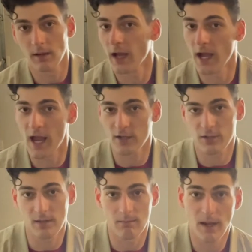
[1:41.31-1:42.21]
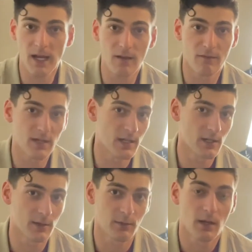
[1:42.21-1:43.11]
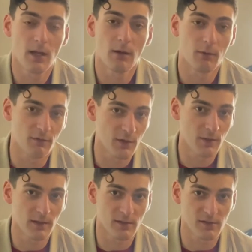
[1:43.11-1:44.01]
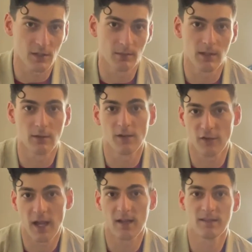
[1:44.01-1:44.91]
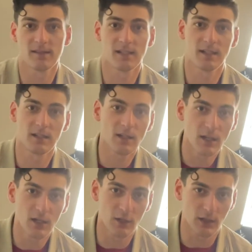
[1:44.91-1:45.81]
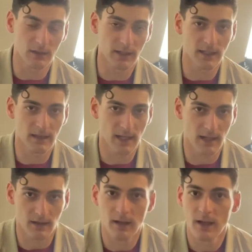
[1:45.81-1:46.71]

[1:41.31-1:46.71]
I actually made a video reviewing this turbo. If you haven't seen it, you can link it there.